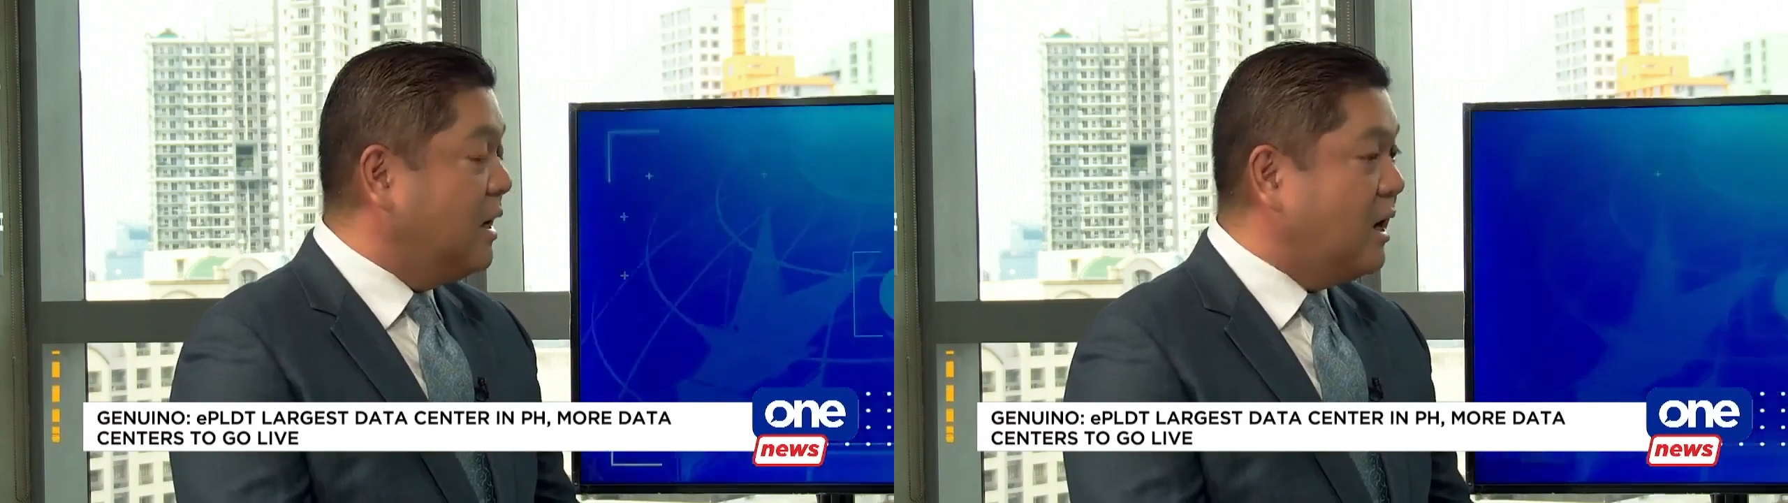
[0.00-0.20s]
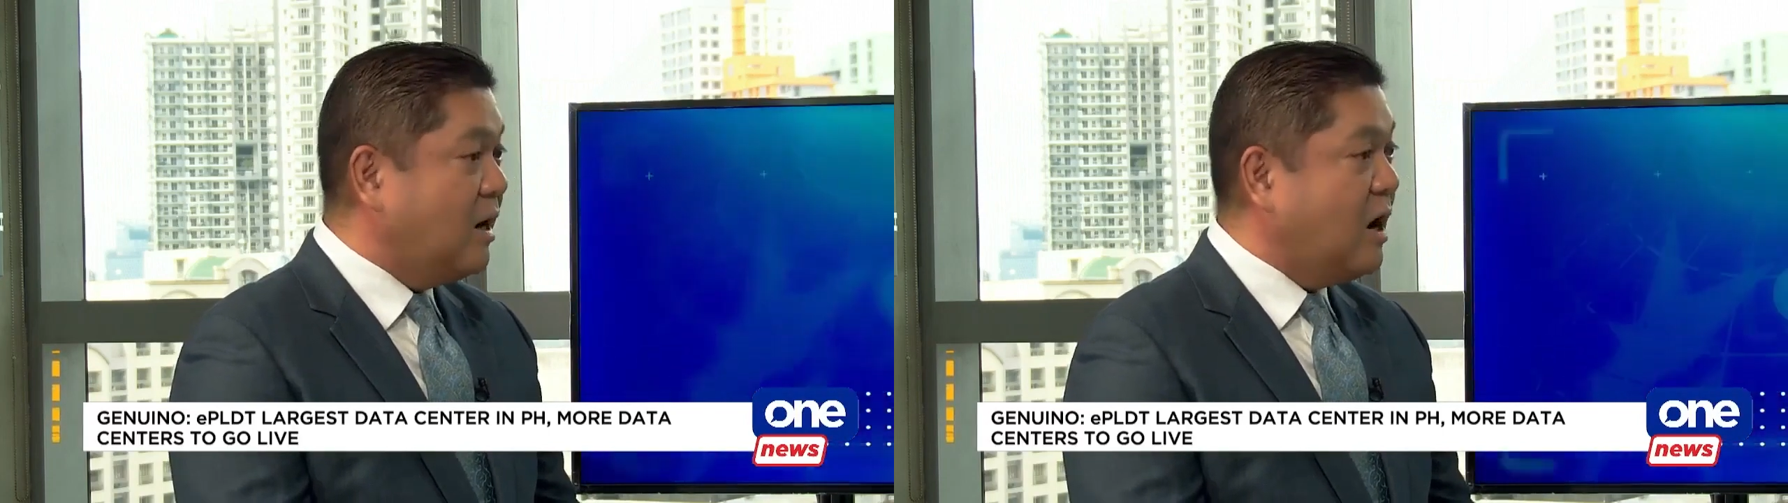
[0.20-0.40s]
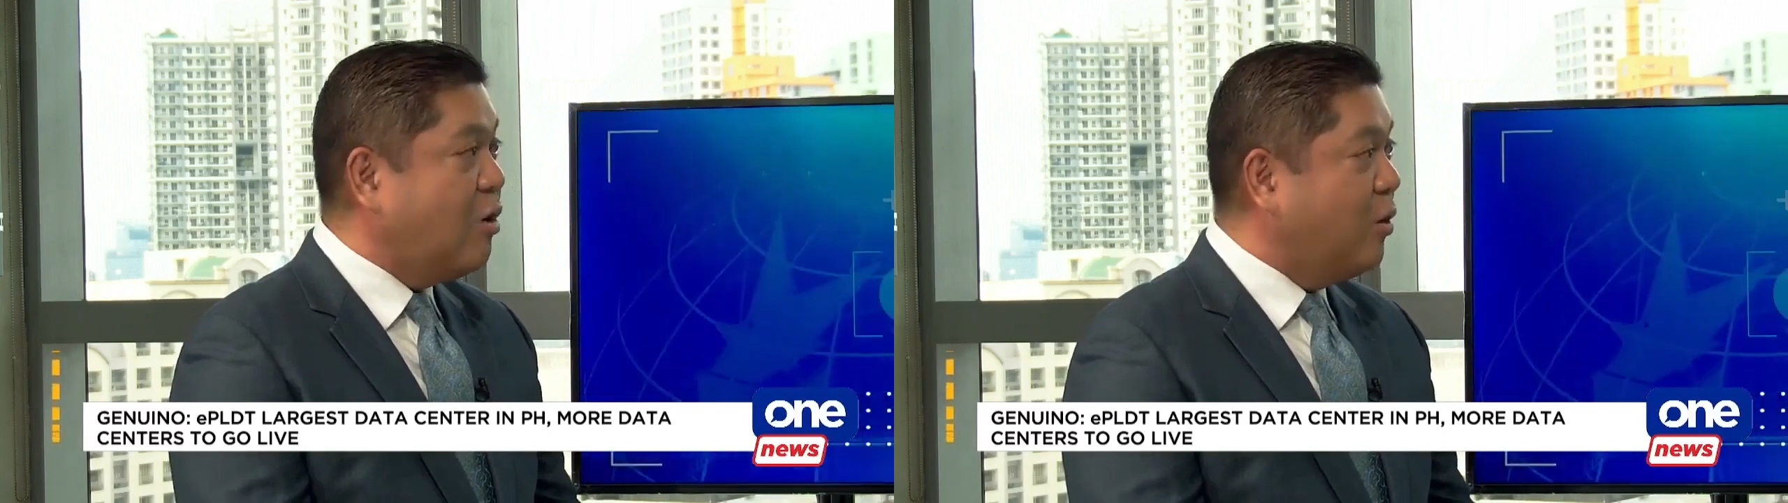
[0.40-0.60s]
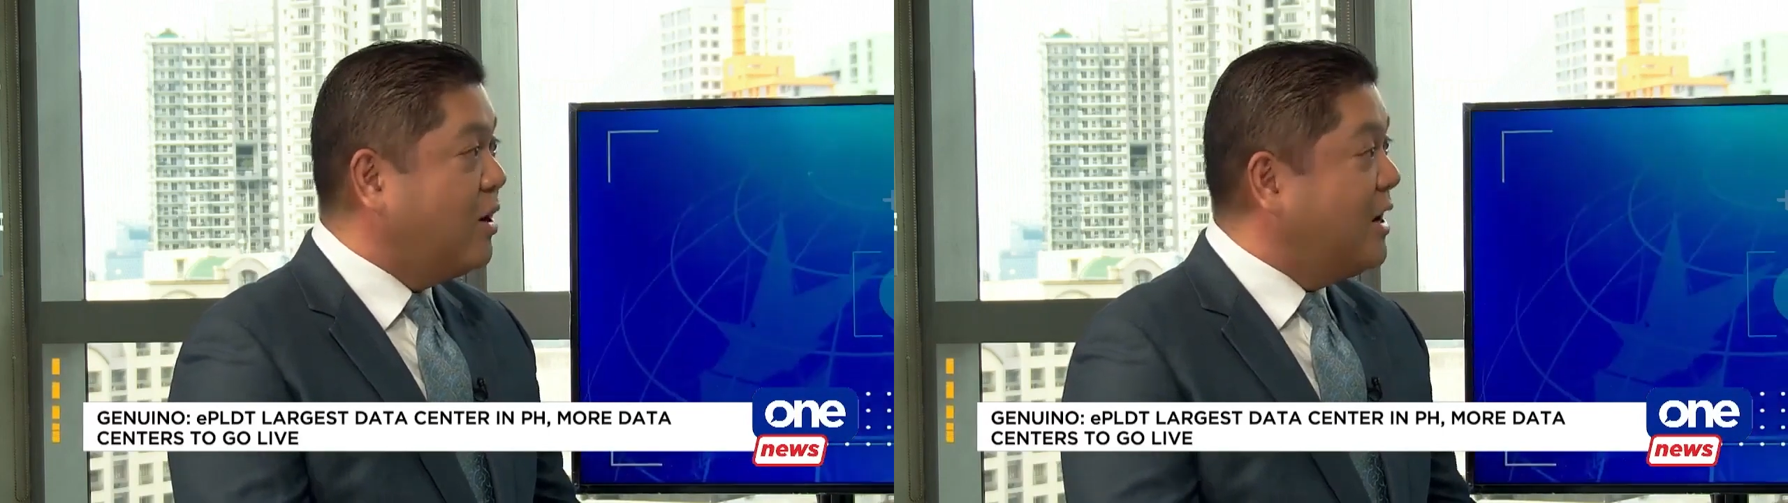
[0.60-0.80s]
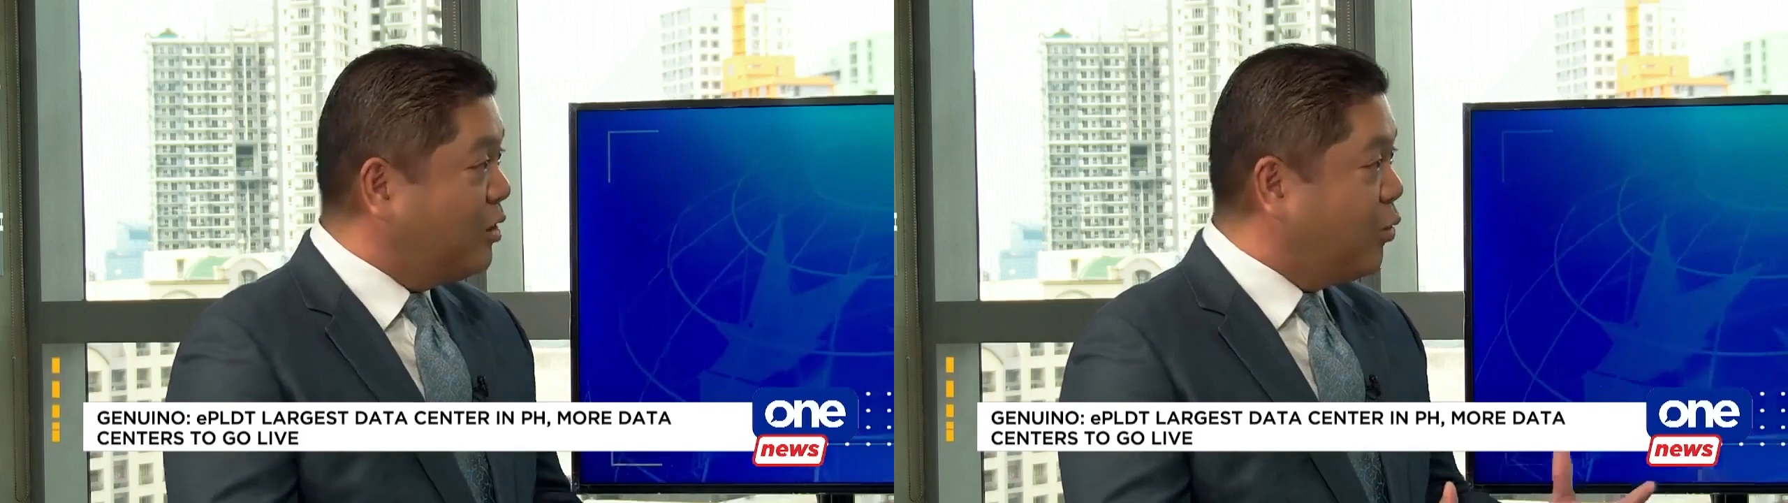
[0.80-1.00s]
Uh, our
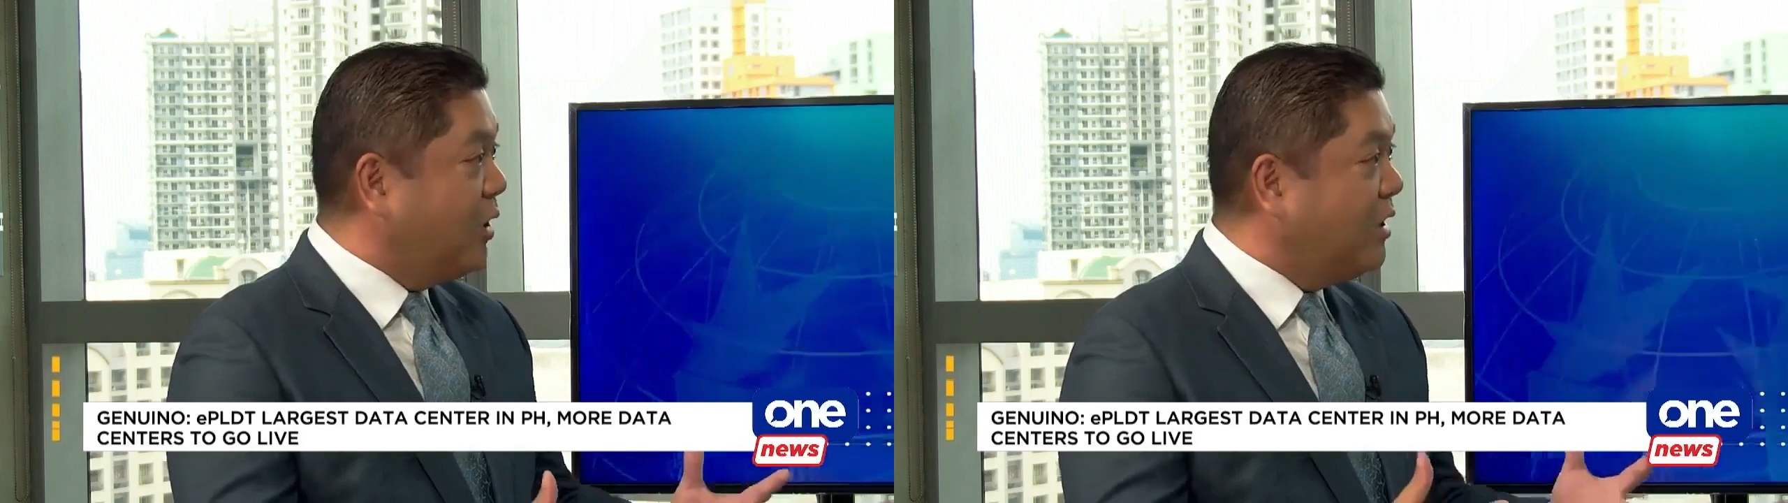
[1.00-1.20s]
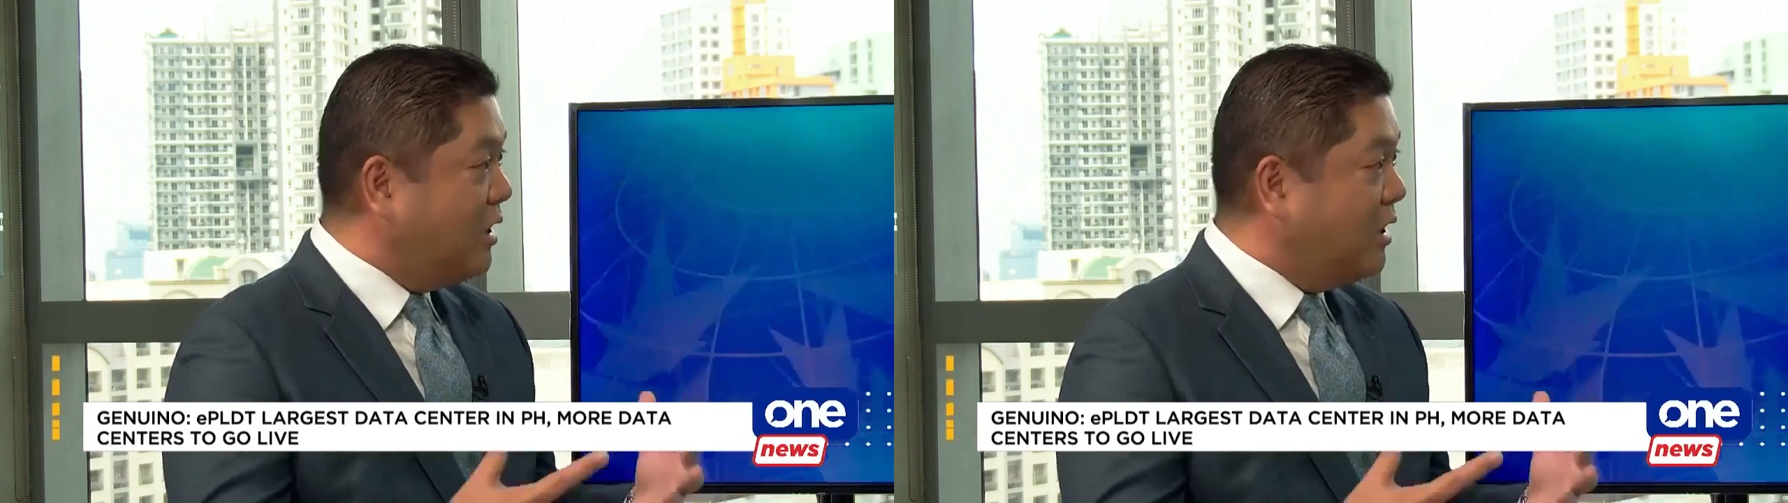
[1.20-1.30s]
network